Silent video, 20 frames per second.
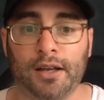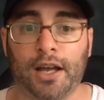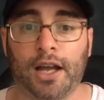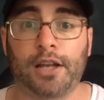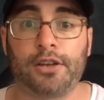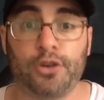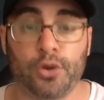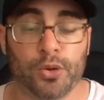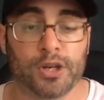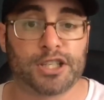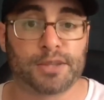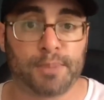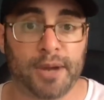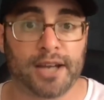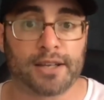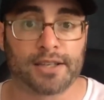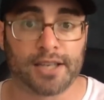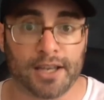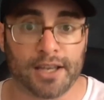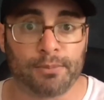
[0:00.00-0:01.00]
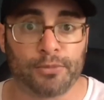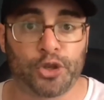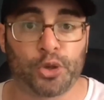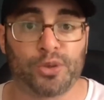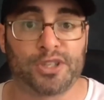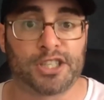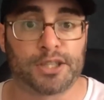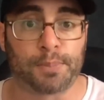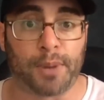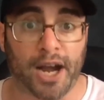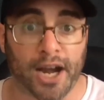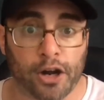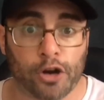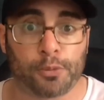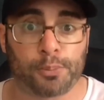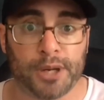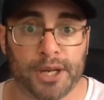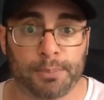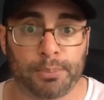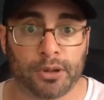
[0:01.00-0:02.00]
and you expect him to inspire
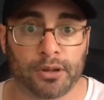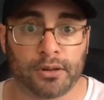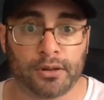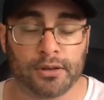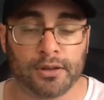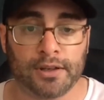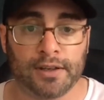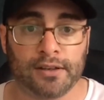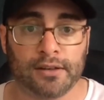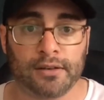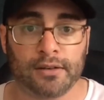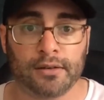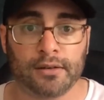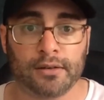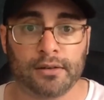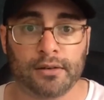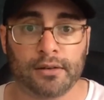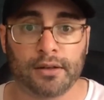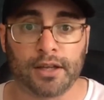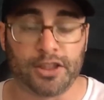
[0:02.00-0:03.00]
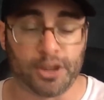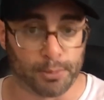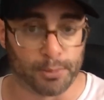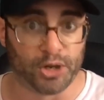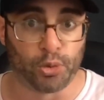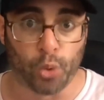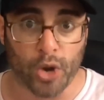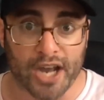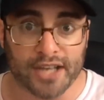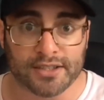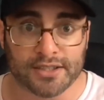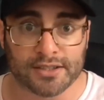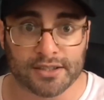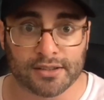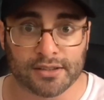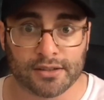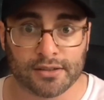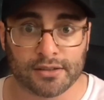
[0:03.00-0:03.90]
people in the Midwest,